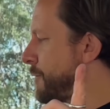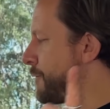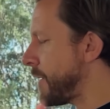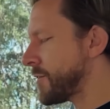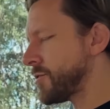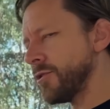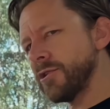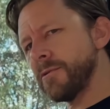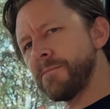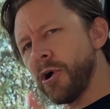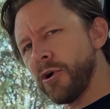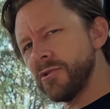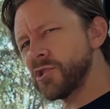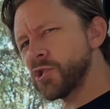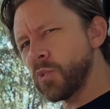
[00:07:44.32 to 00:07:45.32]
fact, on the
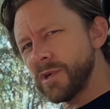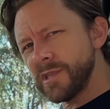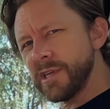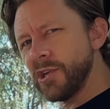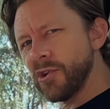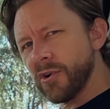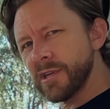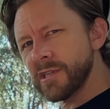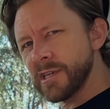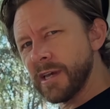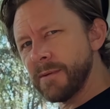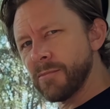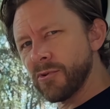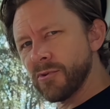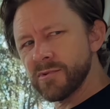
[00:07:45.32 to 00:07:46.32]

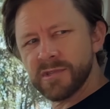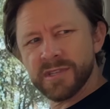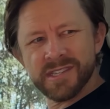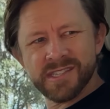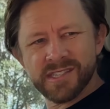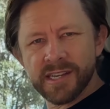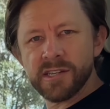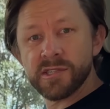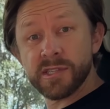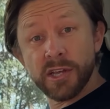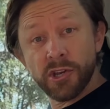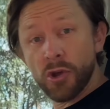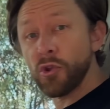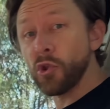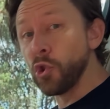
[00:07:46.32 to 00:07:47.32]
post-2019 models, the seats, they
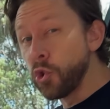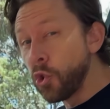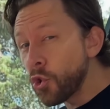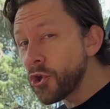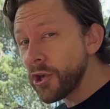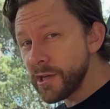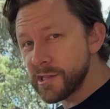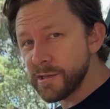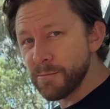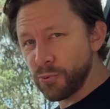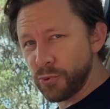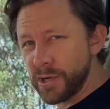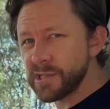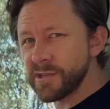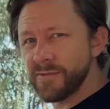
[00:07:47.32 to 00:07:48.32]
don't look as
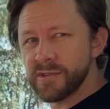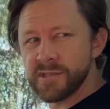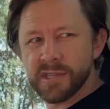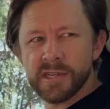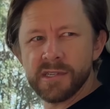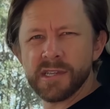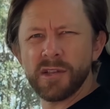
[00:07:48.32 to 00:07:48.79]
impressive as these.